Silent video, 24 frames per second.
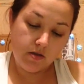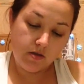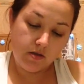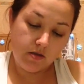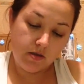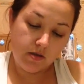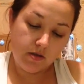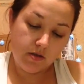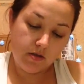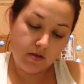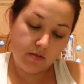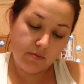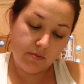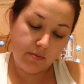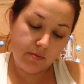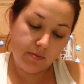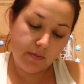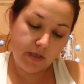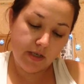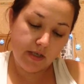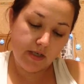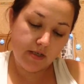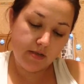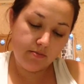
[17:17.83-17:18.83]
And then the
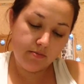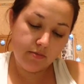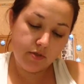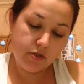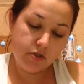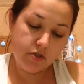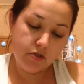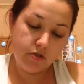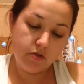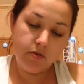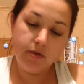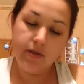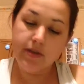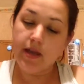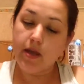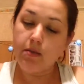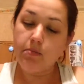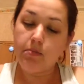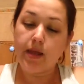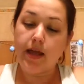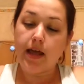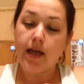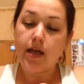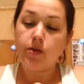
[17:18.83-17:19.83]
bottom two, and that
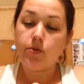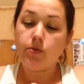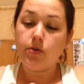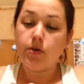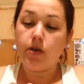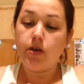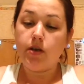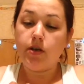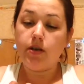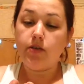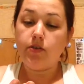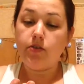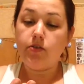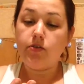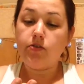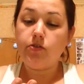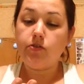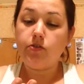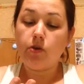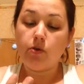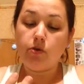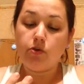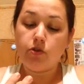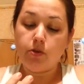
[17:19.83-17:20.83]
black one is
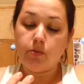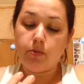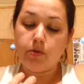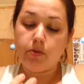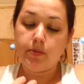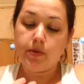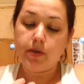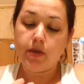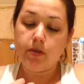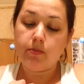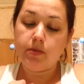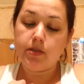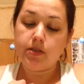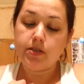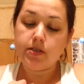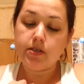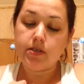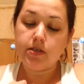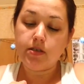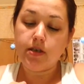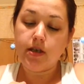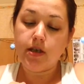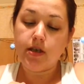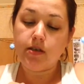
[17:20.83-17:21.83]
so super
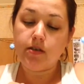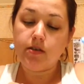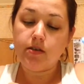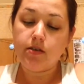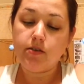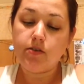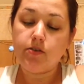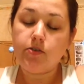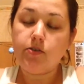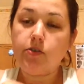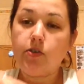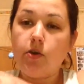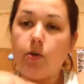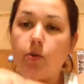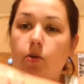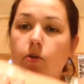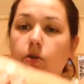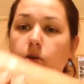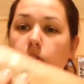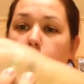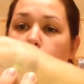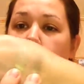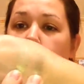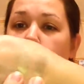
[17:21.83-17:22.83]
pigmented and so
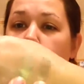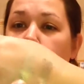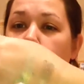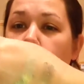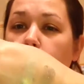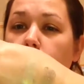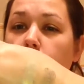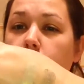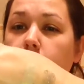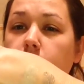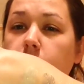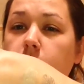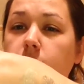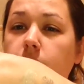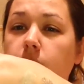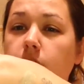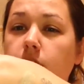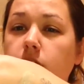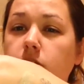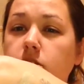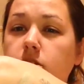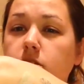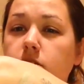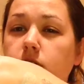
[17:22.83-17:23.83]
creamy and buttery to the
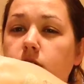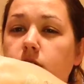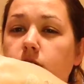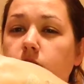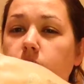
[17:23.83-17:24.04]
touch.